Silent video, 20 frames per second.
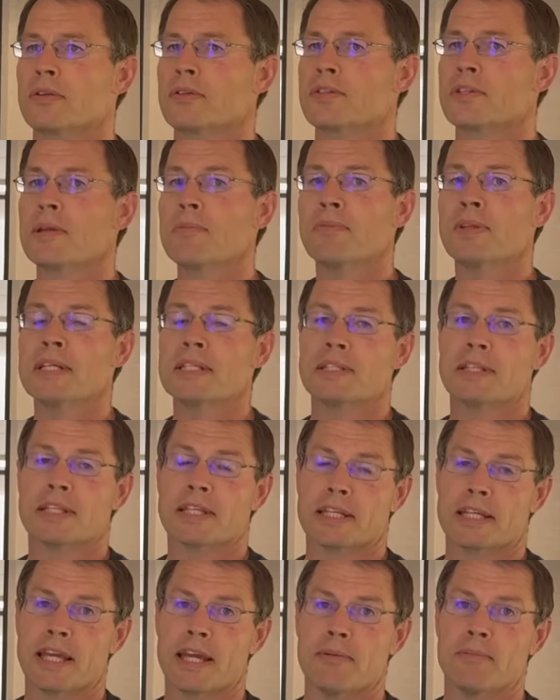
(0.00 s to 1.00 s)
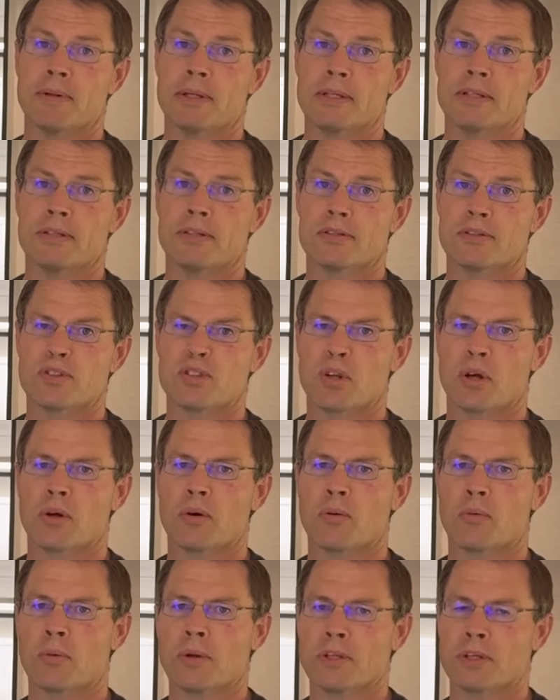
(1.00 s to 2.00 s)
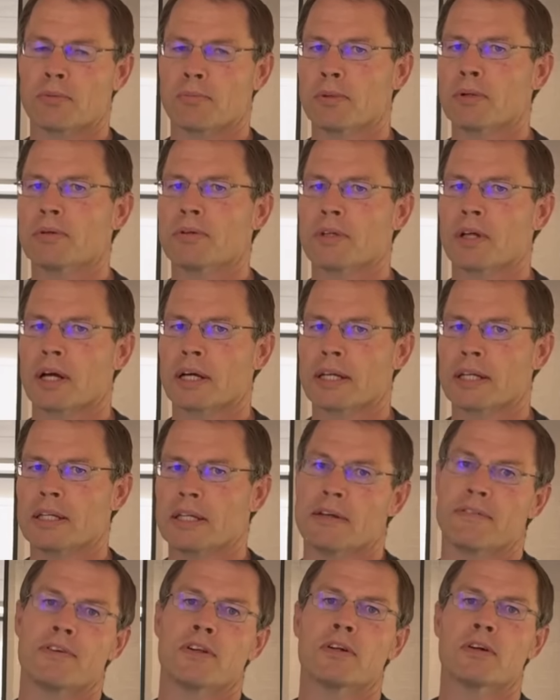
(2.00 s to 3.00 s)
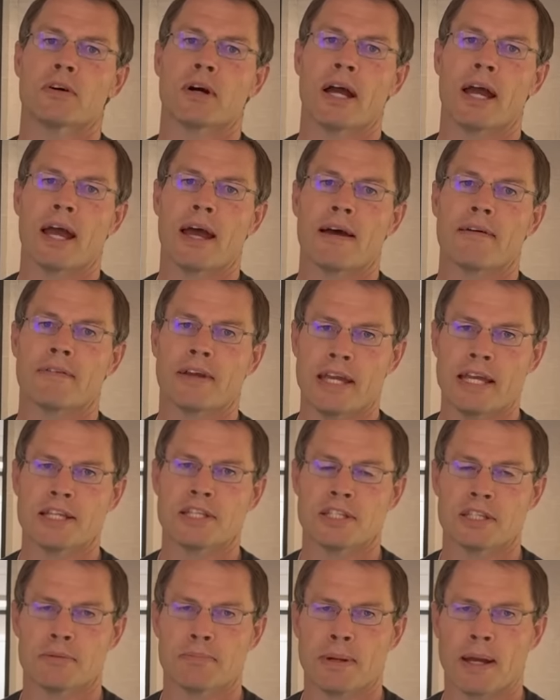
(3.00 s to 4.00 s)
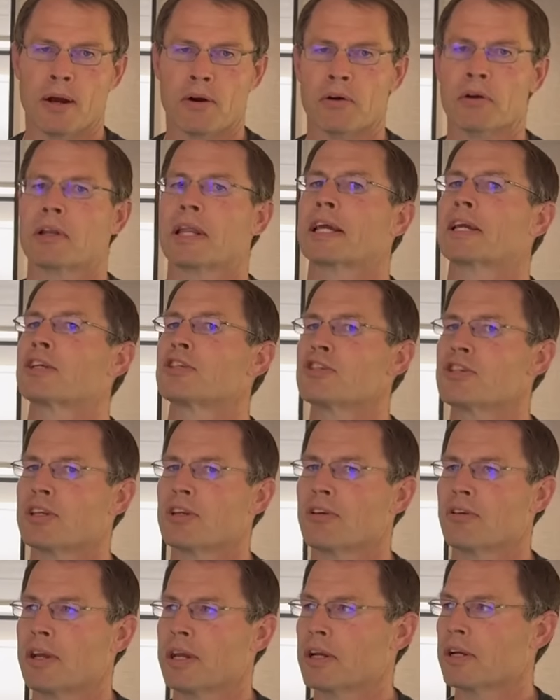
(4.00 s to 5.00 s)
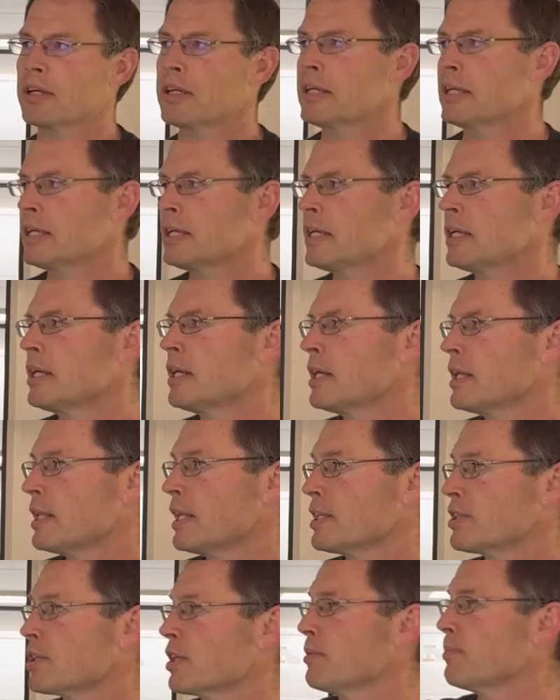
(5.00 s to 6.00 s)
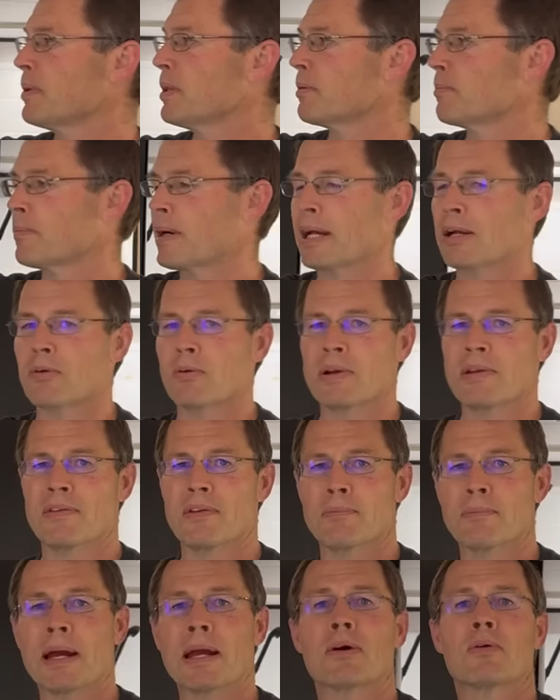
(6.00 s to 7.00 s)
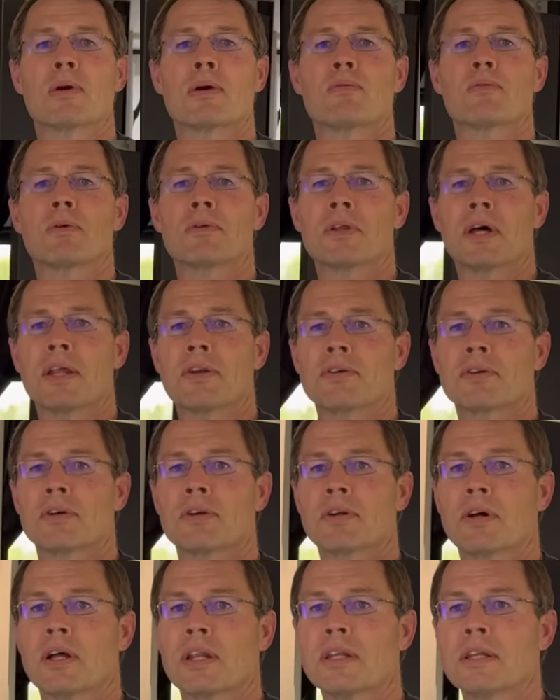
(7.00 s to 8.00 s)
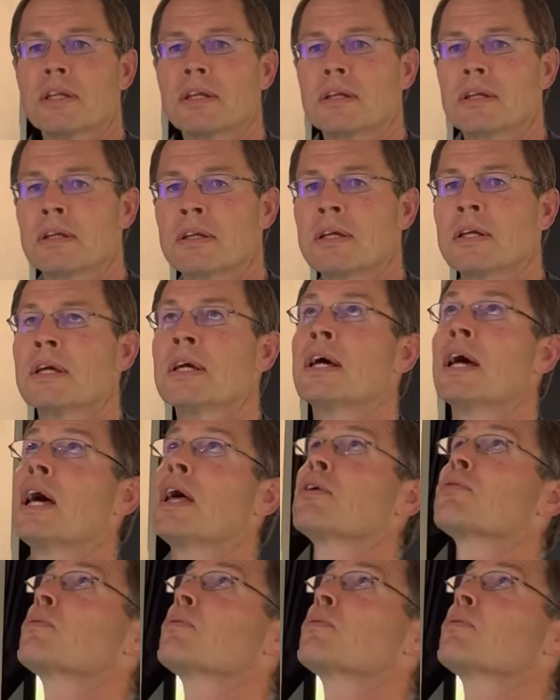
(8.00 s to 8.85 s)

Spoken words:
some things that can't be used when you're boondocking if you don't have AC power like a generator. That's going to be the microwave. The microwave will not turn on, as